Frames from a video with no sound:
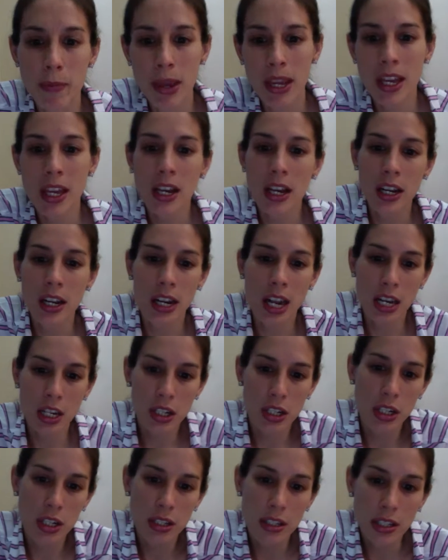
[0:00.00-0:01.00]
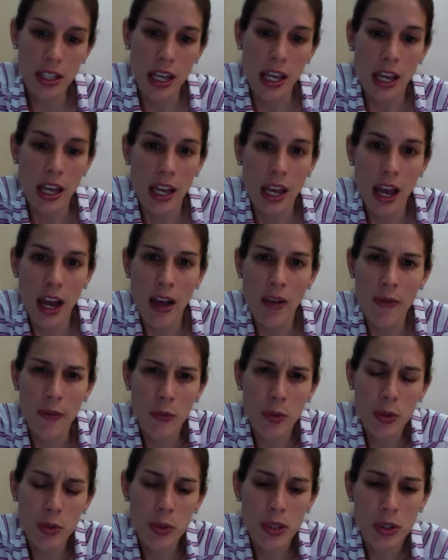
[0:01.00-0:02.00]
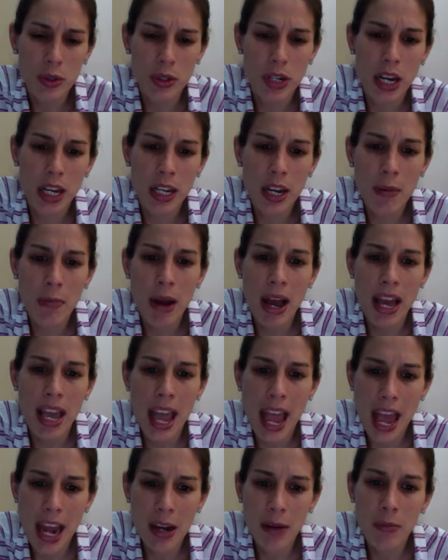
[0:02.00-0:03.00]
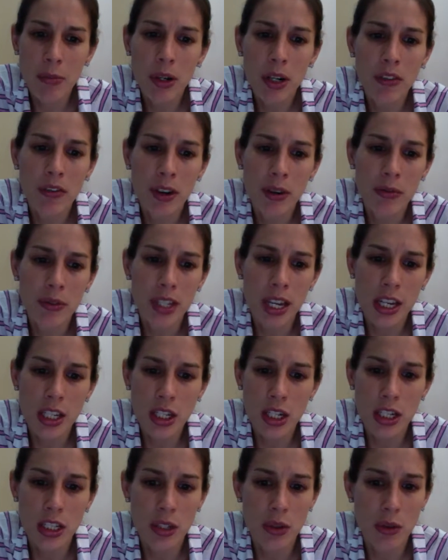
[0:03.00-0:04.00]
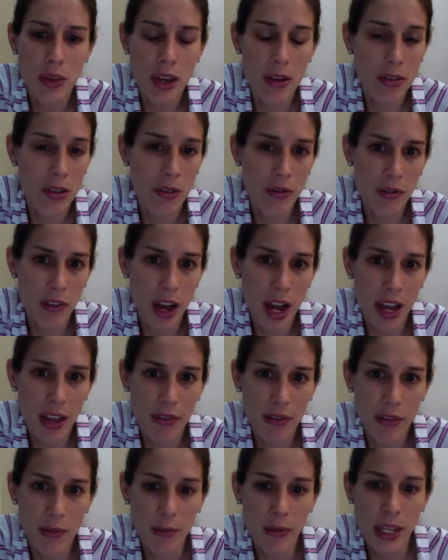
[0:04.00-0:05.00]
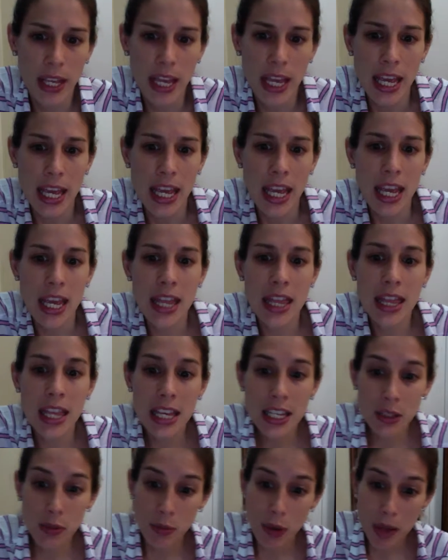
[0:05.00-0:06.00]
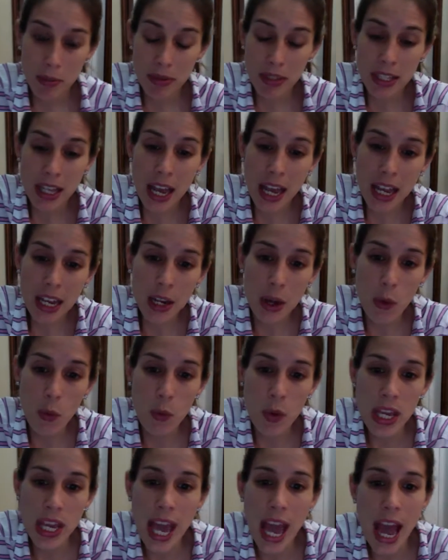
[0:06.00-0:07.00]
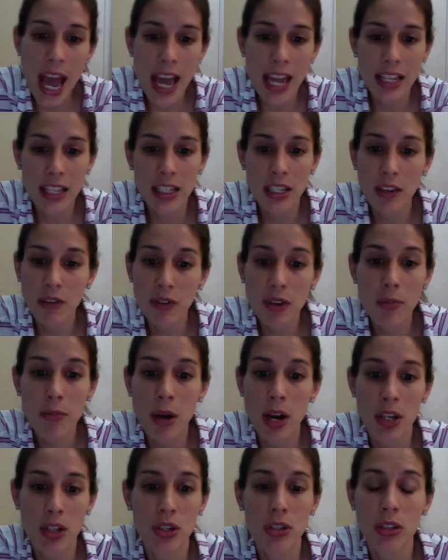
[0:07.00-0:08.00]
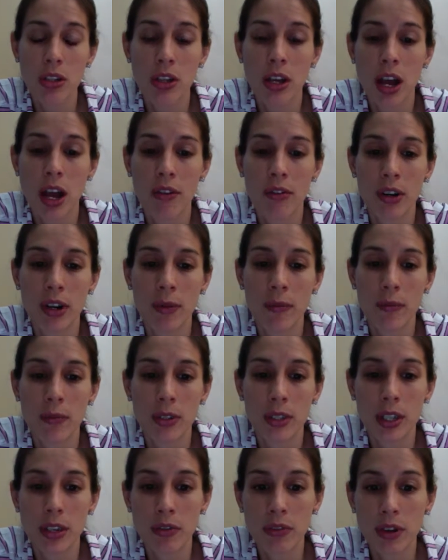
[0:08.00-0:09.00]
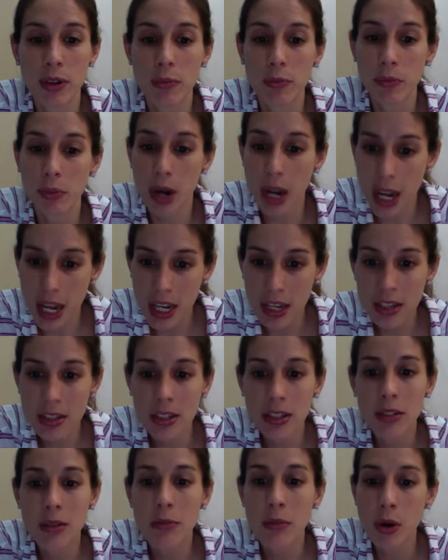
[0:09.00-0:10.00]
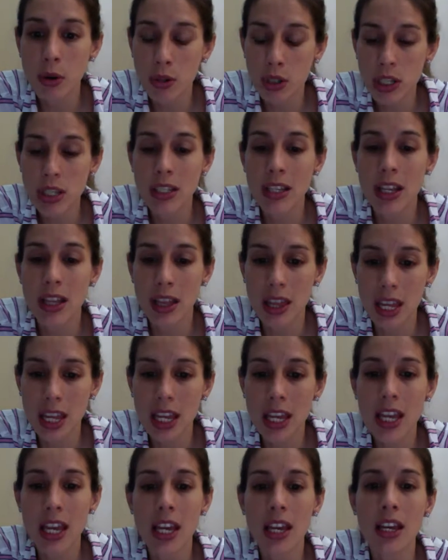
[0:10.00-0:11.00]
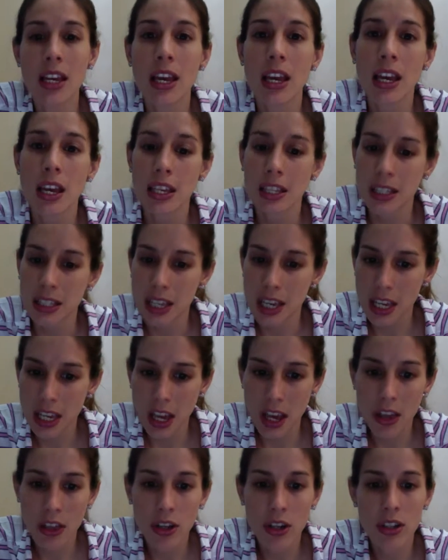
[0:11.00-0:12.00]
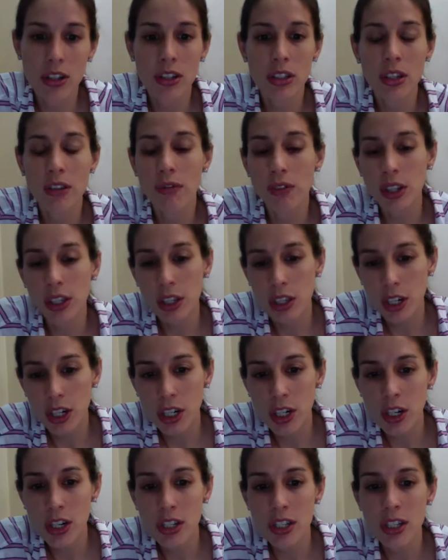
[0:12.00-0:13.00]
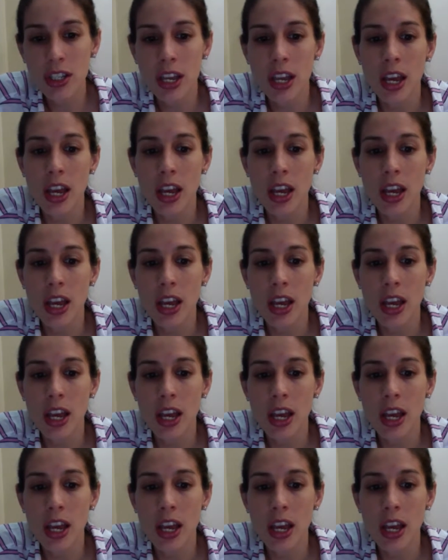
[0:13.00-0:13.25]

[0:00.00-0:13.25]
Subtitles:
Making Connections, which was created by Annenberg Foundation in 2005. In this website, we had different modules to cover, different brains, emotions and thinking, seeing others, different learners,